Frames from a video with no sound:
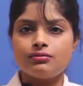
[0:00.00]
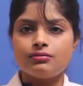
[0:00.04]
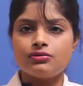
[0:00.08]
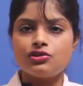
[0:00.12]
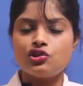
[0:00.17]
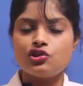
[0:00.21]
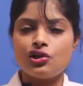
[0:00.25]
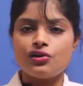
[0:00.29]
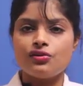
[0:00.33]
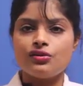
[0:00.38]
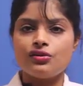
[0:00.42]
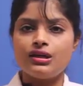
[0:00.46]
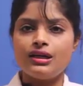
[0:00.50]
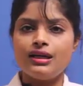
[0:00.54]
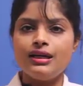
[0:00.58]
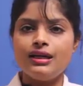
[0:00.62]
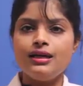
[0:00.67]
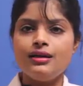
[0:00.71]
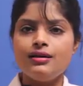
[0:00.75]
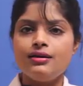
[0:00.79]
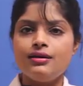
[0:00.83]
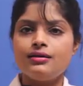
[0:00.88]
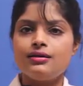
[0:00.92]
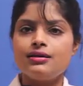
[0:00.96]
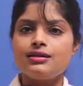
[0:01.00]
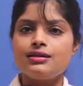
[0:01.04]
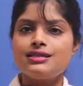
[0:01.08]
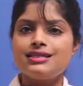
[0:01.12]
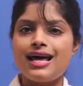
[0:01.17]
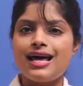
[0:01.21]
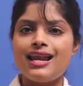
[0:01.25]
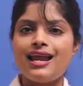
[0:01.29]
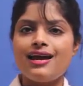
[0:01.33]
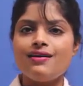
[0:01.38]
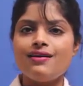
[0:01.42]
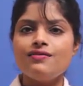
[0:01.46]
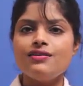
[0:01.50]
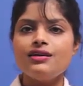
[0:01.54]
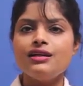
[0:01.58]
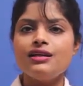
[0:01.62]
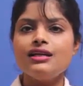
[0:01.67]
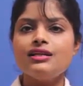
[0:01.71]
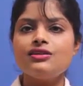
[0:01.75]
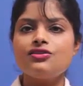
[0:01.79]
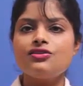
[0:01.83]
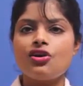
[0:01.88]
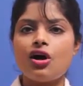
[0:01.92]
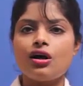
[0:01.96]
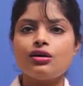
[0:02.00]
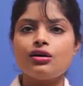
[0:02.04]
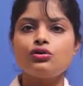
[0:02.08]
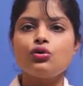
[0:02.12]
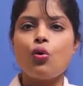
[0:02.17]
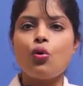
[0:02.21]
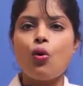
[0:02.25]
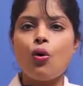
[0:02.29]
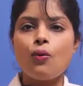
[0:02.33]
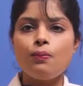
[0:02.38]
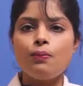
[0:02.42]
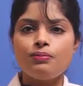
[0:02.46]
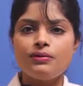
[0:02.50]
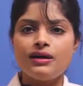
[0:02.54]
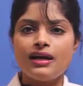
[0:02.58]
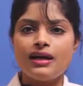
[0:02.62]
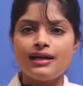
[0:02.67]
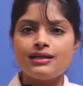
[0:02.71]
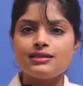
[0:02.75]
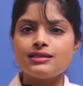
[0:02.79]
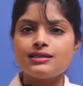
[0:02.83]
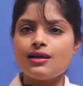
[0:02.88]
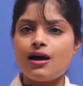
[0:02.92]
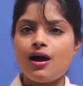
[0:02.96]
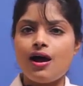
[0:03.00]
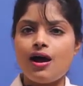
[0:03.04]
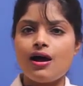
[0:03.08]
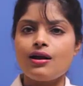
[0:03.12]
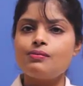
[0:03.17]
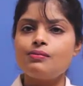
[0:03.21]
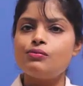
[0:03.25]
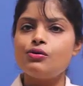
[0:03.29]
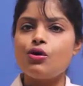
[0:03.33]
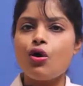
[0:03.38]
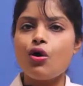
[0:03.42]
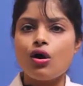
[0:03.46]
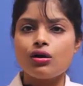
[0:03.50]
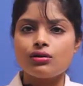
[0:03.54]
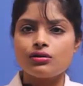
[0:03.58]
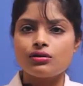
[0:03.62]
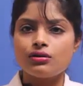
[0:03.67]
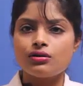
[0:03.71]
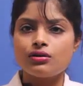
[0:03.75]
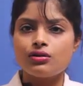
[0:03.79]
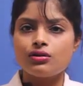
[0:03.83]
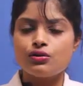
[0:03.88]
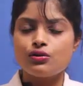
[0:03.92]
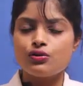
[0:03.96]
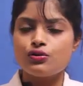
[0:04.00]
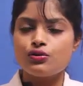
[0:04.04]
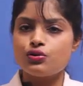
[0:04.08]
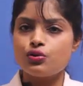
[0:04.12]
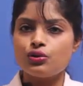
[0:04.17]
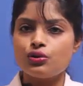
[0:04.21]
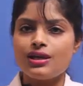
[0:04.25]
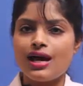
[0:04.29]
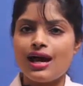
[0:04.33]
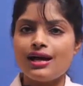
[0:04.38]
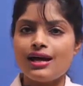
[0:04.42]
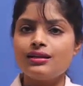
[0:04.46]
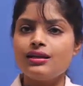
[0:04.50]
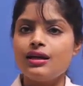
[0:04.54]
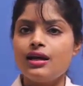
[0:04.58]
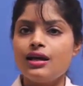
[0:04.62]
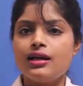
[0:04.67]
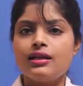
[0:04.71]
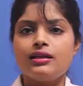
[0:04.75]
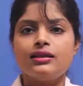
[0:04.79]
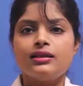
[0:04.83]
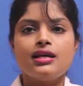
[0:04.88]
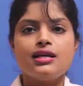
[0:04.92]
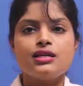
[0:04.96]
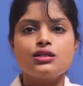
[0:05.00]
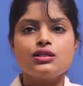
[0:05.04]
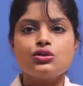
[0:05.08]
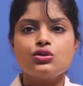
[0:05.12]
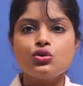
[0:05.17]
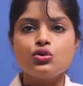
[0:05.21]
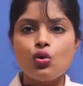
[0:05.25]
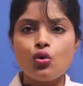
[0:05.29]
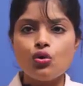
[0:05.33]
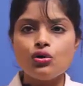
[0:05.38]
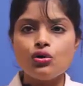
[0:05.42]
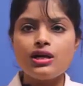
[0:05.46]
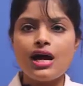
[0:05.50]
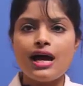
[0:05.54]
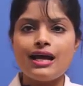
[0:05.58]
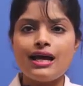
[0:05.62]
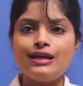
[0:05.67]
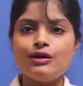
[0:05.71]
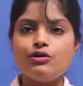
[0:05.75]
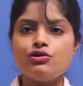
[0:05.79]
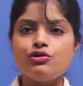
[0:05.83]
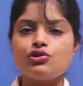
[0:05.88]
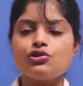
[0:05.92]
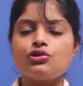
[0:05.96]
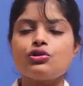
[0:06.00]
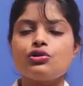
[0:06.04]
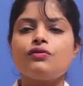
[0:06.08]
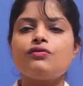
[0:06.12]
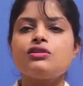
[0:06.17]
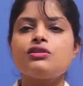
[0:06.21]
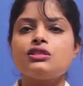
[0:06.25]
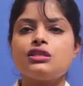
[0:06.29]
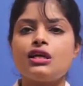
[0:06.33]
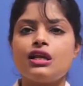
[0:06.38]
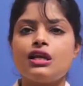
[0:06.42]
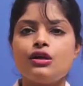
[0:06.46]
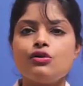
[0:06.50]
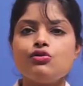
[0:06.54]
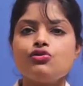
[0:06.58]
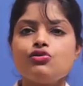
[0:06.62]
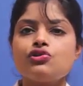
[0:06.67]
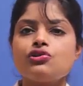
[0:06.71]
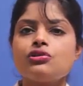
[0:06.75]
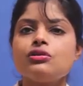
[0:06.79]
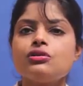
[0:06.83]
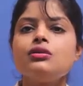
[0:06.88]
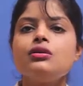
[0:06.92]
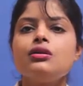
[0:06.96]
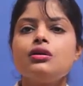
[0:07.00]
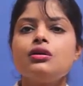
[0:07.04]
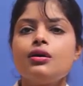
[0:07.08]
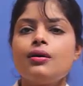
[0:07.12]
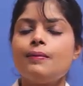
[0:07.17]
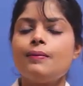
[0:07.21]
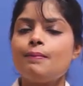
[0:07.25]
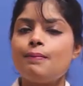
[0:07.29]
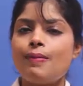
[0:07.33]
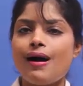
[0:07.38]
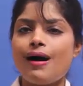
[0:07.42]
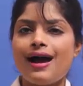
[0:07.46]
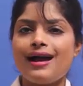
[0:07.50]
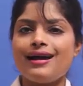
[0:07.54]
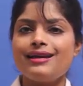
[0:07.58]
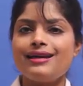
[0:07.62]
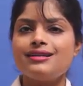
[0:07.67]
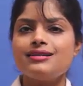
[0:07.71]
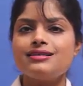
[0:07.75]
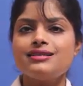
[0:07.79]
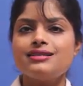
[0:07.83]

Generally, the salivary duct openings are blocked so that there is no dilution of the solution by the